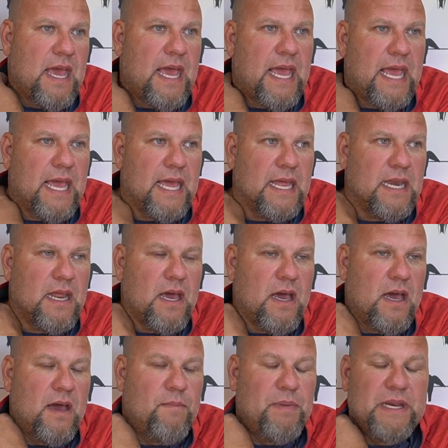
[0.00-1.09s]
And
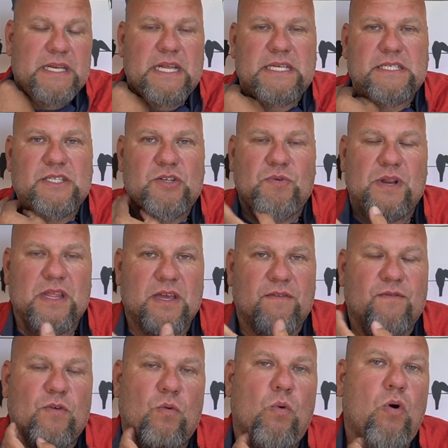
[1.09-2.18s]
uh, but it doesn't do anything
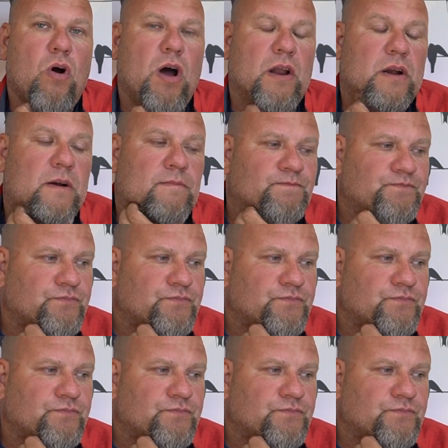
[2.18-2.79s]
for water.